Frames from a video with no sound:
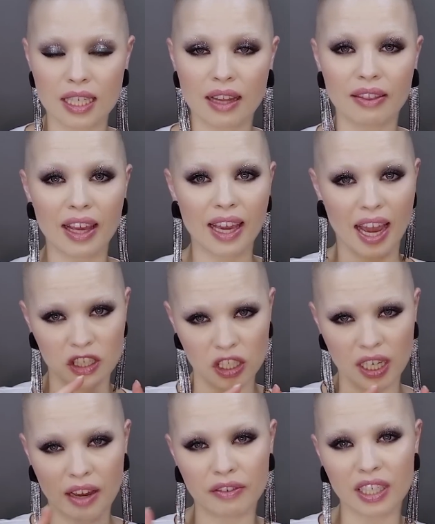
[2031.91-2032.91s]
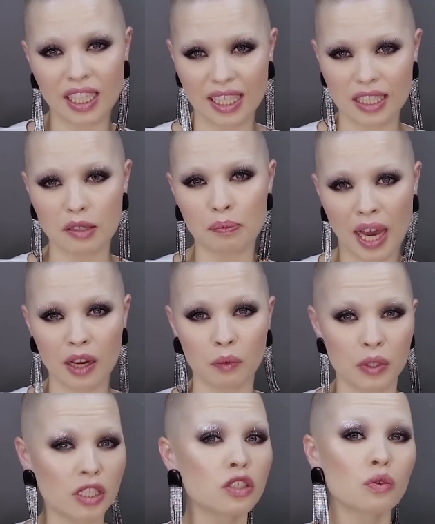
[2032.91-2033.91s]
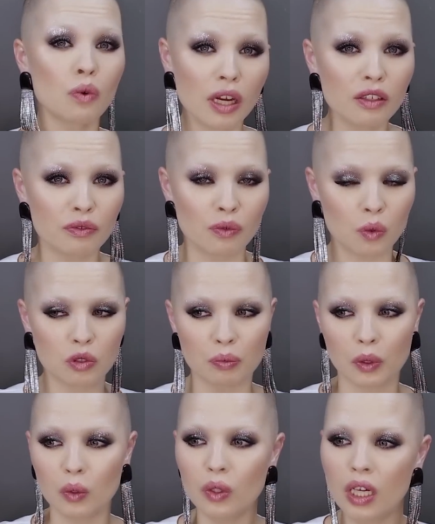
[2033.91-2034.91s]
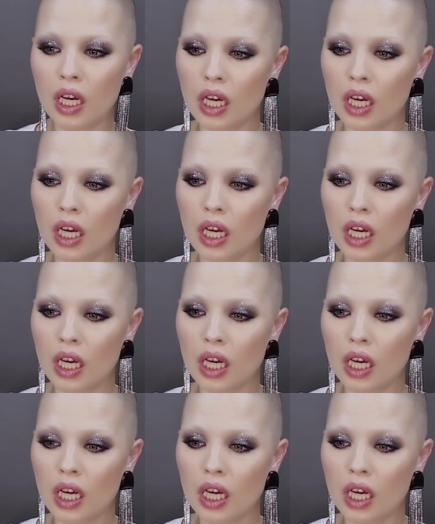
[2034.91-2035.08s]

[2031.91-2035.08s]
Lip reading: and they actually have a glitter pack which is quite affordable.